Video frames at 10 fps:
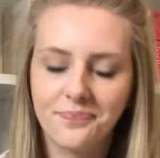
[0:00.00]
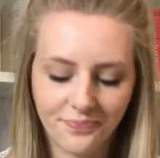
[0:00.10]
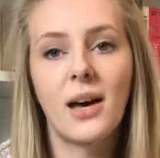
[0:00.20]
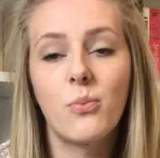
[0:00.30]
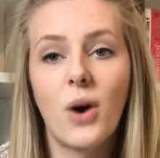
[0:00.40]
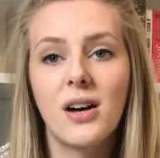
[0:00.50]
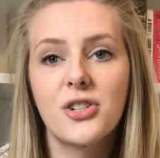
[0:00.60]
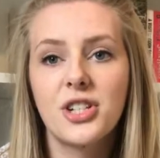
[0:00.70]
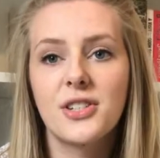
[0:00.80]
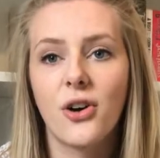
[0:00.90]
And while
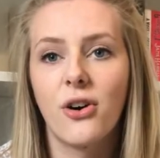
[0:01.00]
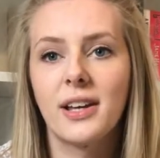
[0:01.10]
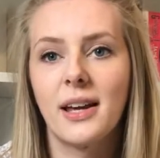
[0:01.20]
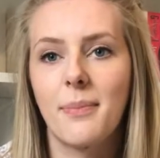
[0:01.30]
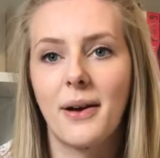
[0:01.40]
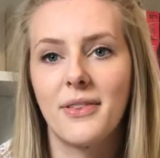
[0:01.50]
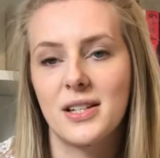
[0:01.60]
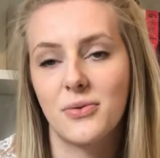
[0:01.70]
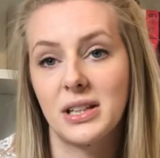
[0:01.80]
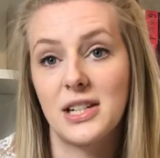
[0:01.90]
she's talking about
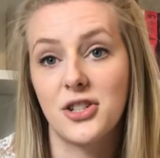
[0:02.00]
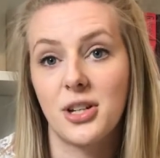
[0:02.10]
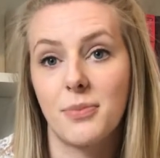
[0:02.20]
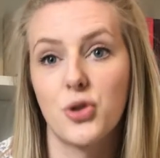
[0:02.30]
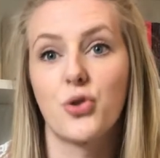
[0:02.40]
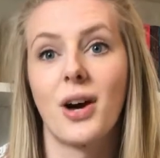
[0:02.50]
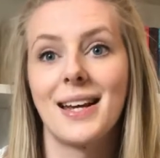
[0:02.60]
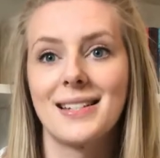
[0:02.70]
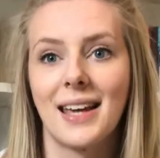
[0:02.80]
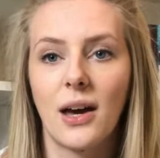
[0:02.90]
this relationship and trying
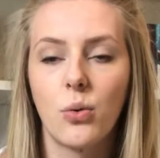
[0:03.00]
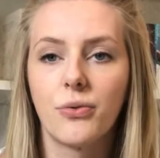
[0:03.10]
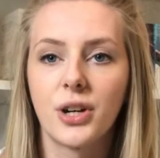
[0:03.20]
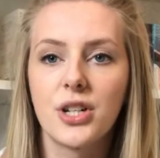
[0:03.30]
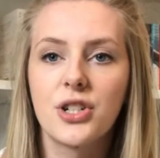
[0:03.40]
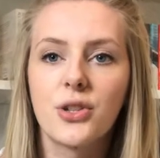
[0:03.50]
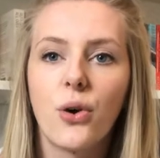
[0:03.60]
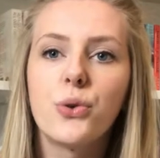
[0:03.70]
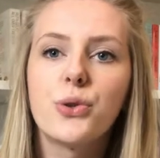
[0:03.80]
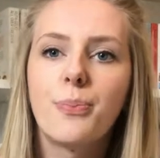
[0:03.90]
to get over it, she's
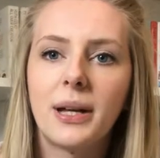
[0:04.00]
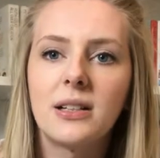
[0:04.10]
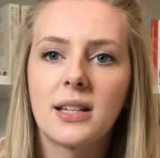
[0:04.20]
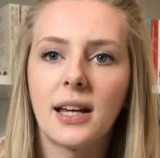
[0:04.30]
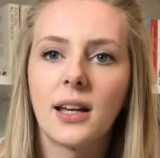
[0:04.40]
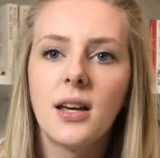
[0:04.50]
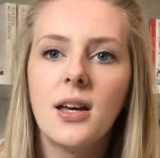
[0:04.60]
also building